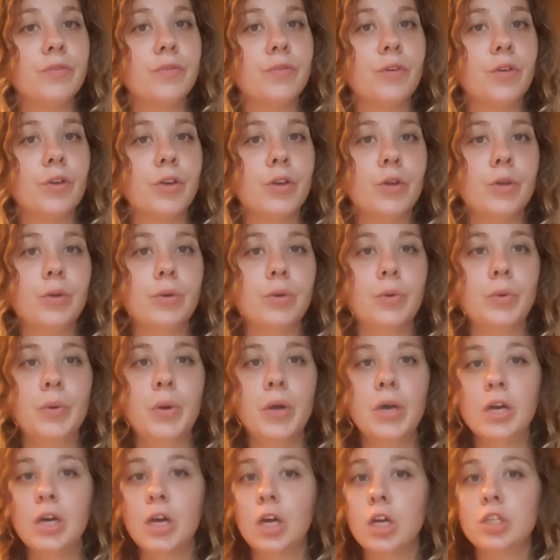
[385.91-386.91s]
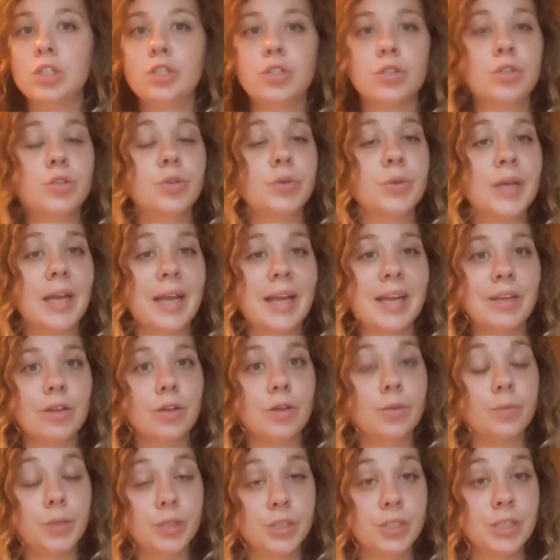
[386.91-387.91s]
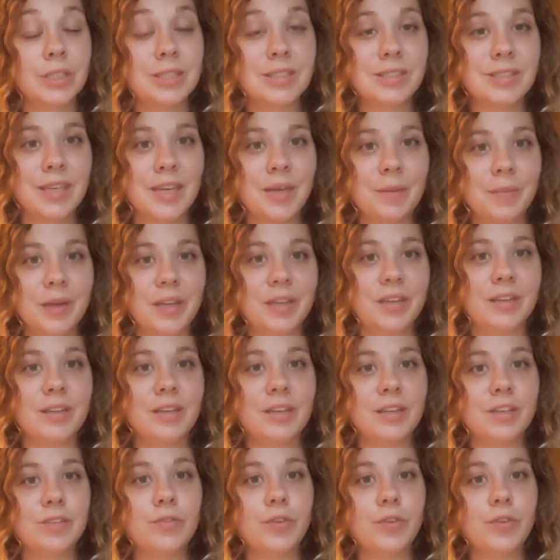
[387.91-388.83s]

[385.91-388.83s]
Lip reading: for you to create your mission statement,